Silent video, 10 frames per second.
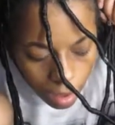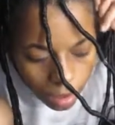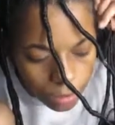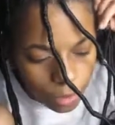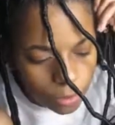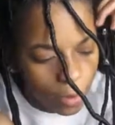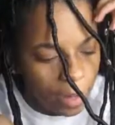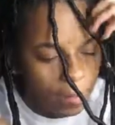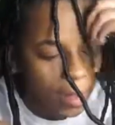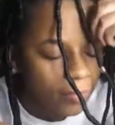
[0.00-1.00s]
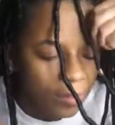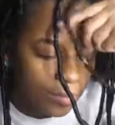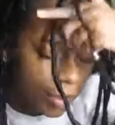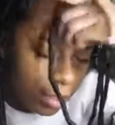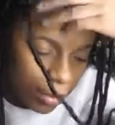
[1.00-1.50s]
I don't know why I'm having
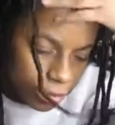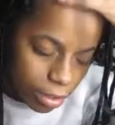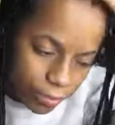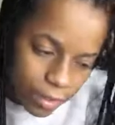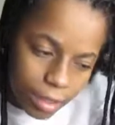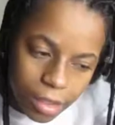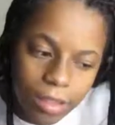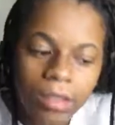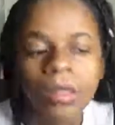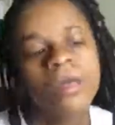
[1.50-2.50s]
breakouts all of a sudden.